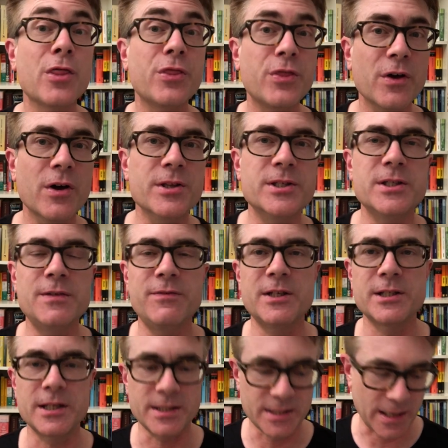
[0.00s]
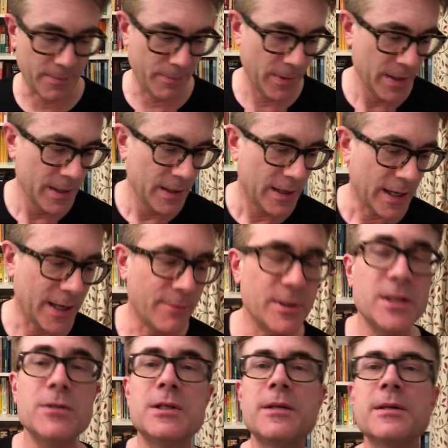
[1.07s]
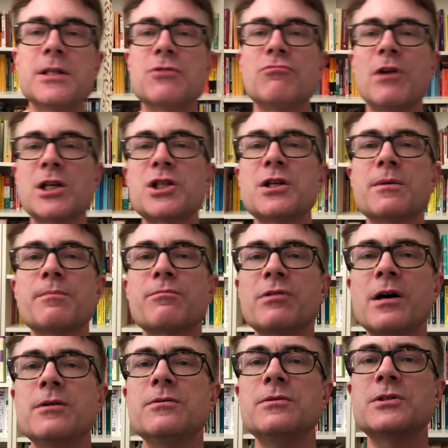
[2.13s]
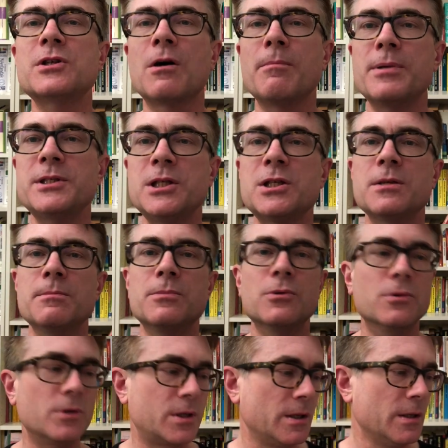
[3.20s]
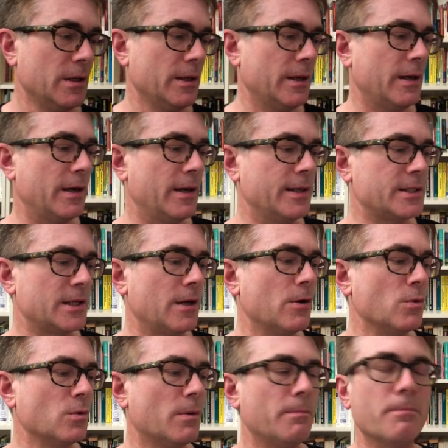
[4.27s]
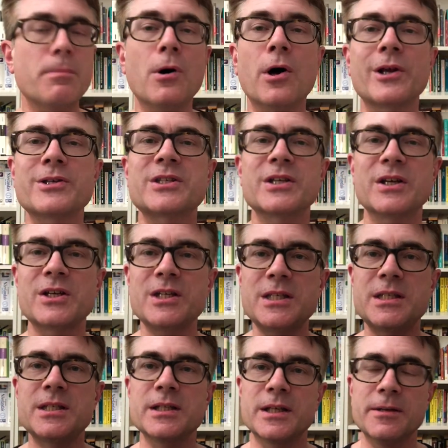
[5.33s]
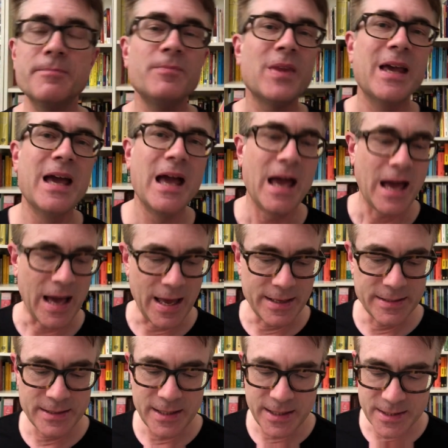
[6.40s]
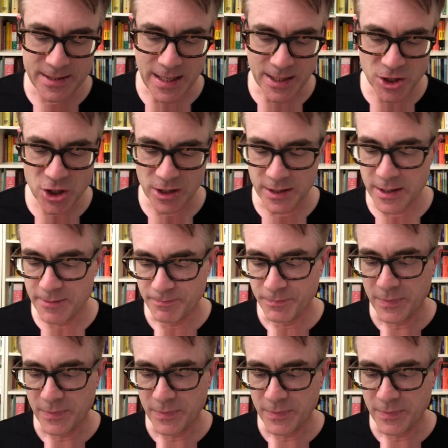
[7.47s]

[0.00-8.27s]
third certificate exam, and I was using this Russian prose composition book. It's an old one, Boris and Christian, and it's actually